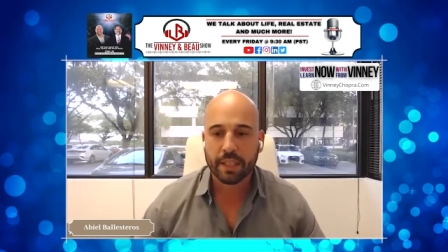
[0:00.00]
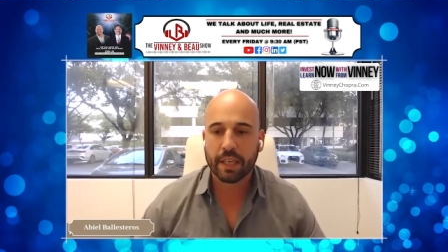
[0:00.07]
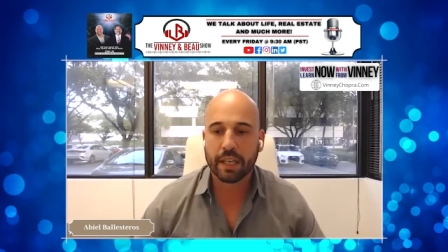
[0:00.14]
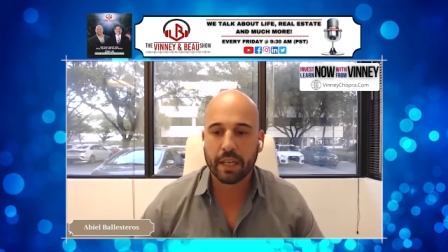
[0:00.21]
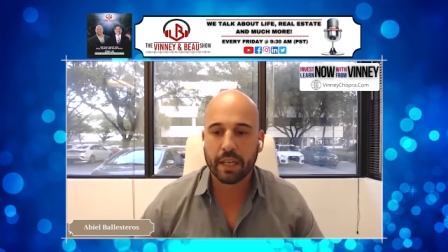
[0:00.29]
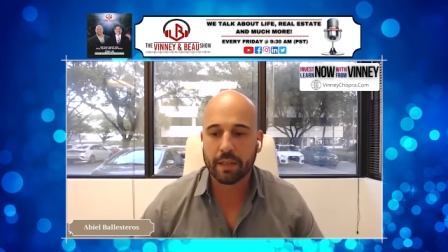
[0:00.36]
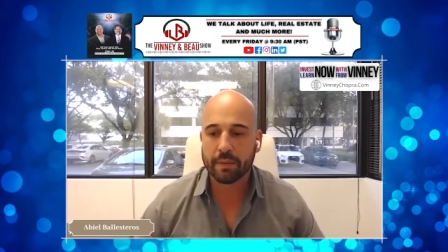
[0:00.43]

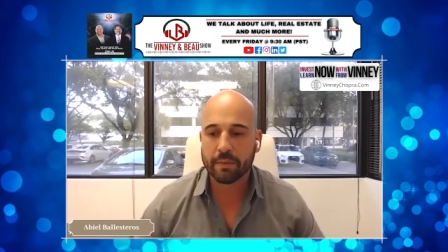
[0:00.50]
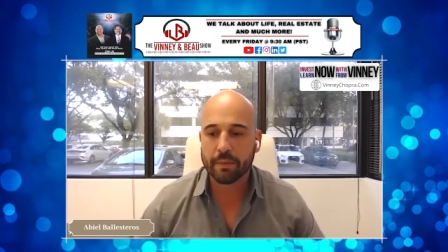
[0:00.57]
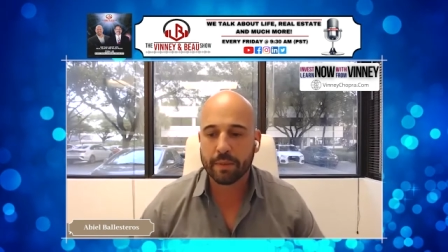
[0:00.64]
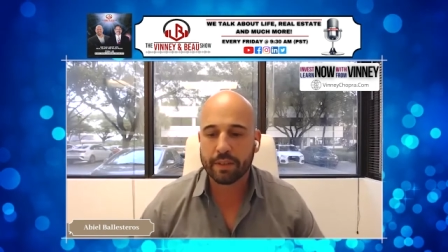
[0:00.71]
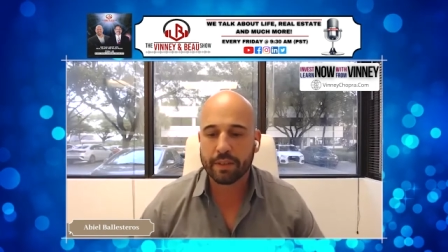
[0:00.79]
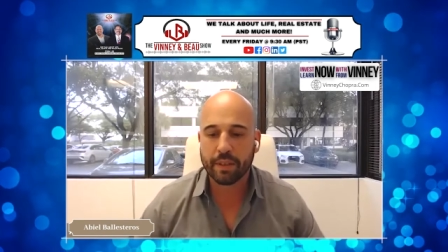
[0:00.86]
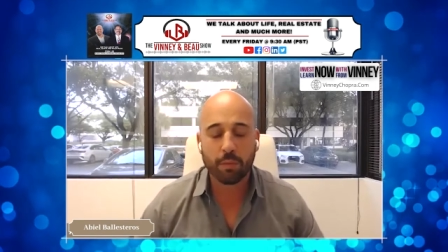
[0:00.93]
Uh,
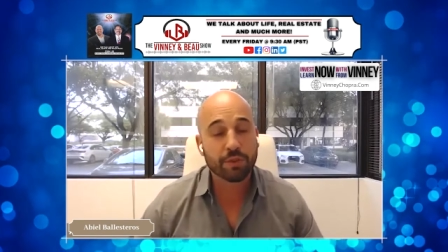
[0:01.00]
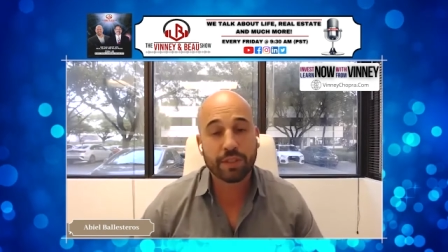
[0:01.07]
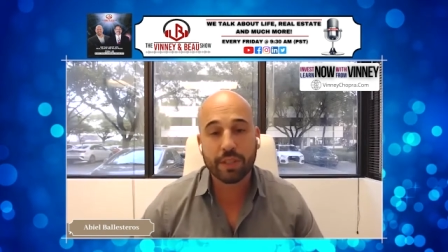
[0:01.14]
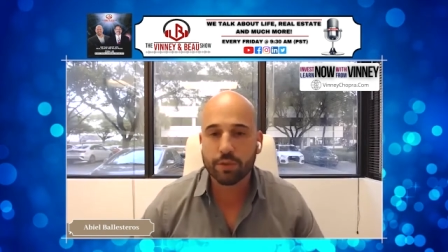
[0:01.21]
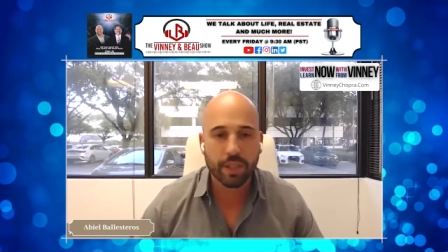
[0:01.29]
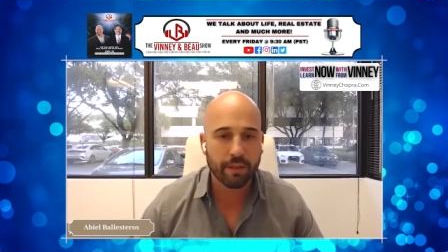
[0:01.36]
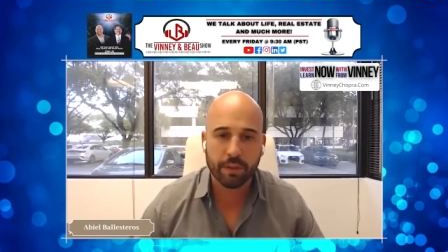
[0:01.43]
there was
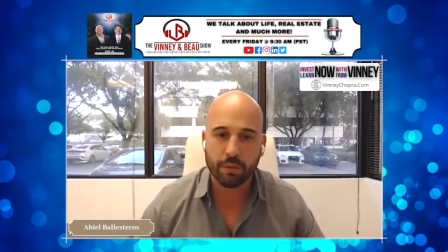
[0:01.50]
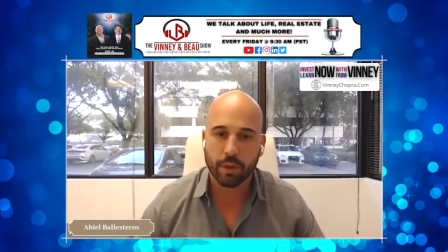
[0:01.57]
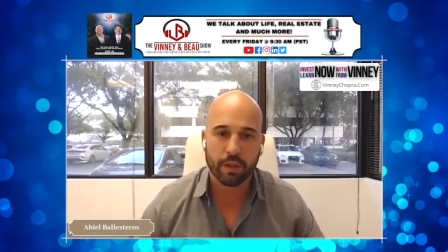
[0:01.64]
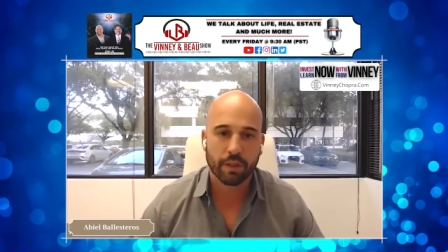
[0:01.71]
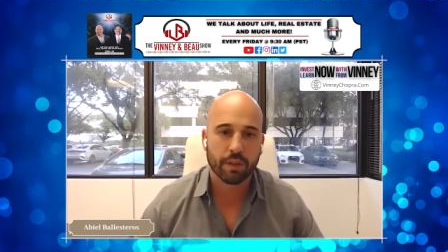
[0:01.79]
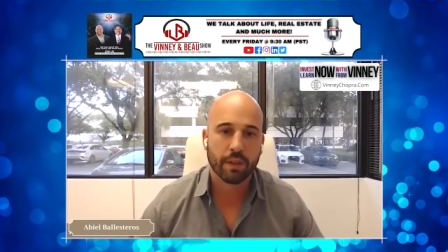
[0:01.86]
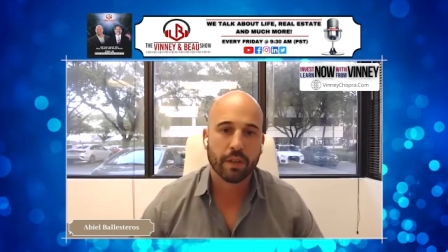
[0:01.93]
deals everywhere